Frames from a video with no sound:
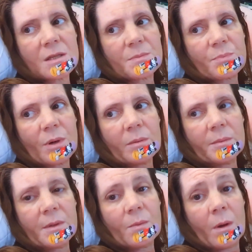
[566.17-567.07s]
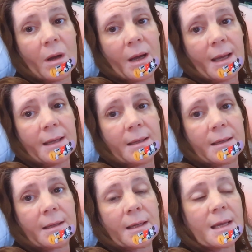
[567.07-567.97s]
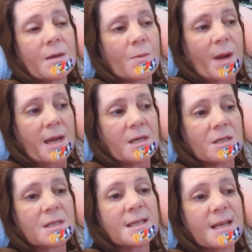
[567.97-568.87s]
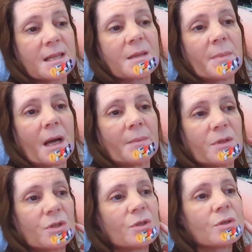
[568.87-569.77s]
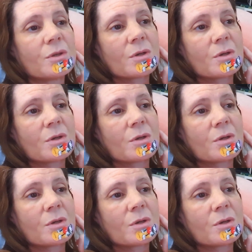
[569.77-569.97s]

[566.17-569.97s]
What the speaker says: It's probably why he went to get the barbecue.